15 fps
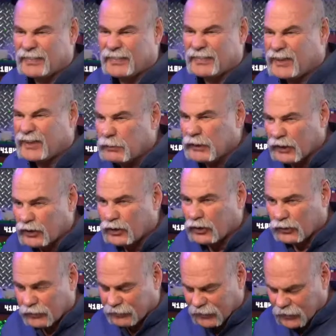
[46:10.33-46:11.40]
that's going to be a
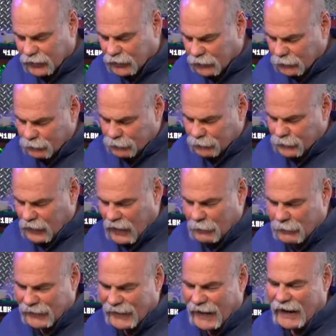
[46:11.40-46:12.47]
cool video. I
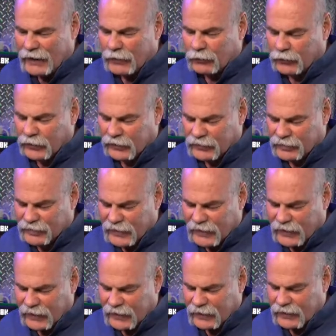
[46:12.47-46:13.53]
mean, I really
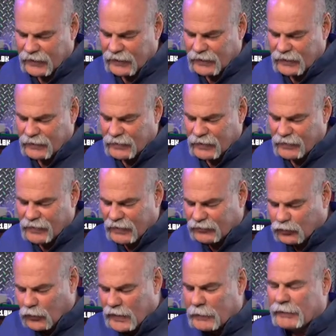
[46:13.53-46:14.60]
think that
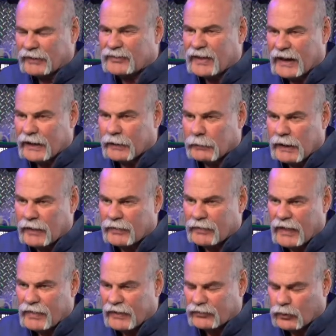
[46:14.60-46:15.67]
that's what I'm excited about.
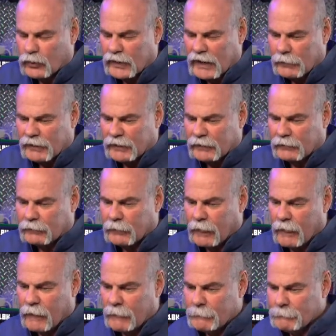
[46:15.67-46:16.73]
That's one I've
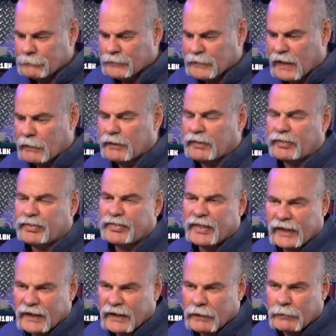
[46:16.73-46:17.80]
been
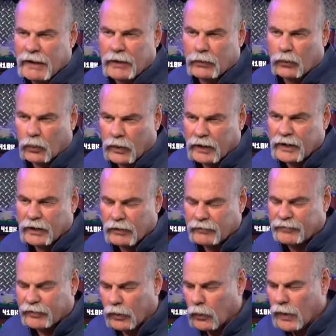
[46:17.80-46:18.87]
thinking about and working on
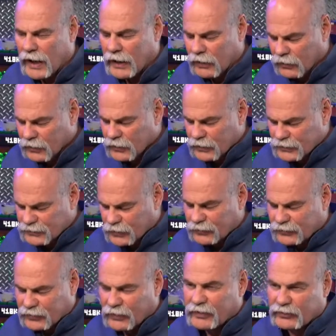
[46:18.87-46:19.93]
for a while.
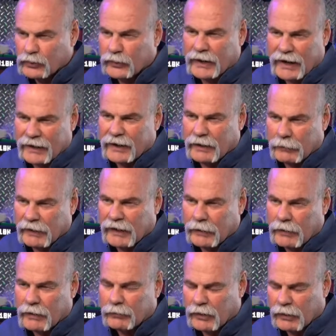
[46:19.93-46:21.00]
So this one I am, and
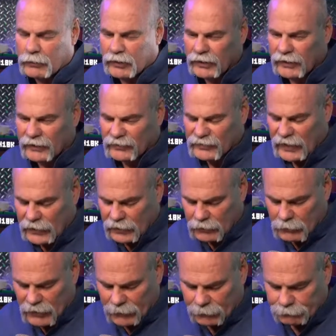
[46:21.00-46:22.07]
I'm really excited
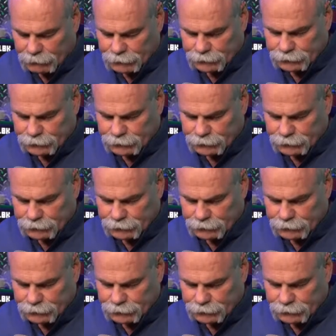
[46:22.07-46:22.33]
about it.